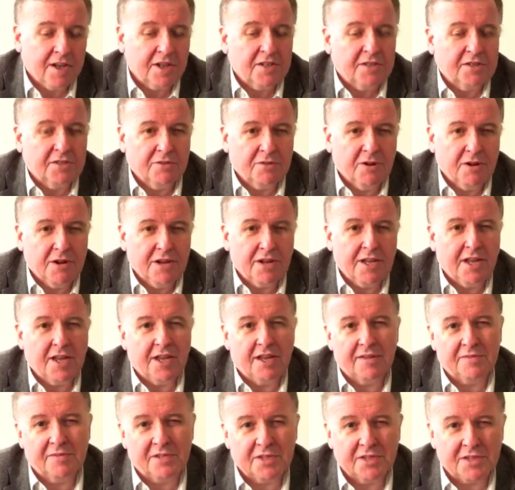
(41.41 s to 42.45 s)
So I
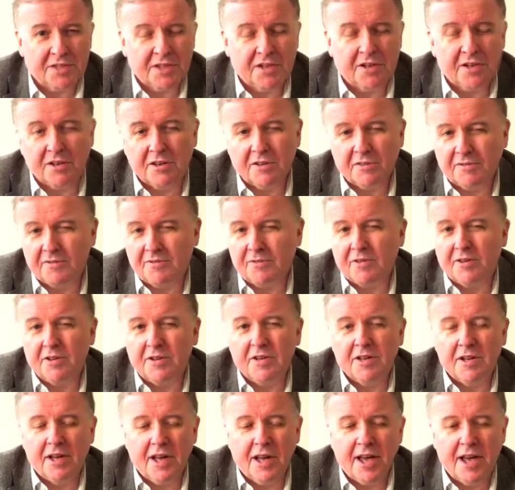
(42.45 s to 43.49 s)
have staff
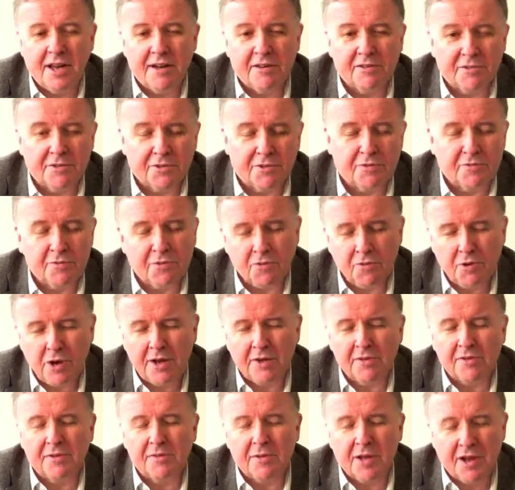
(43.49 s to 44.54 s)
out
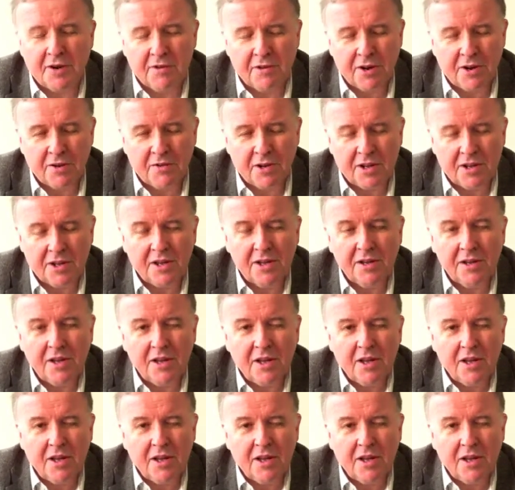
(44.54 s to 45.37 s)
throughout our area